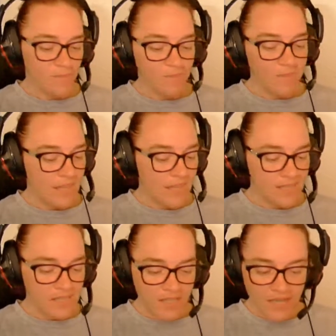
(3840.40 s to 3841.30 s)

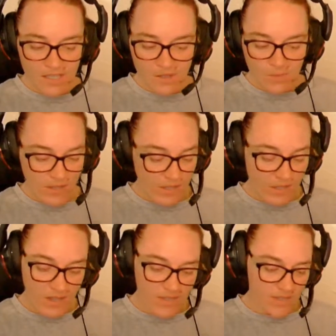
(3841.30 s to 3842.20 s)
"Yes, yes, run
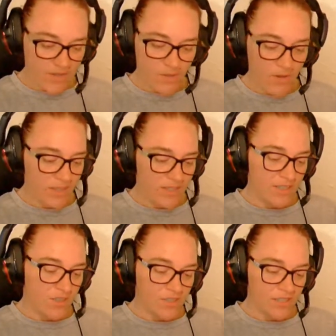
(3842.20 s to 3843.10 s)
along," said Marilla
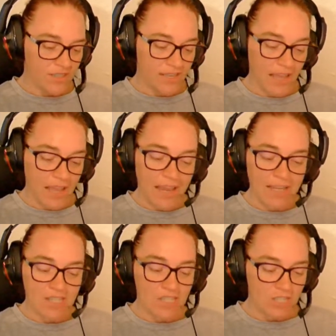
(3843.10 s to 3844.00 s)
indulgently.
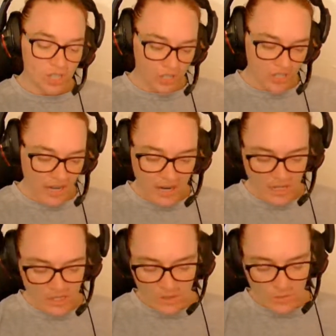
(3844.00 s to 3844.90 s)
"Anne Shirley,
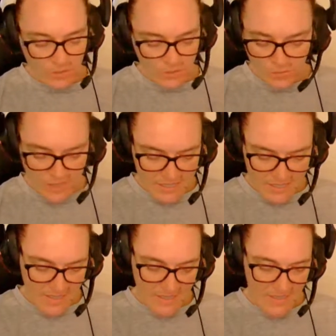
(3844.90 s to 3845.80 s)
are you
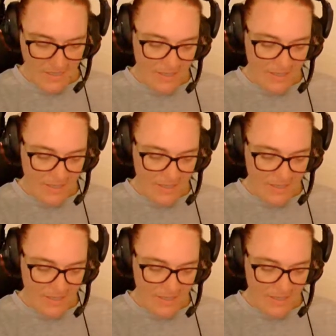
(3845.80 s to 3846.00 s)
crazy?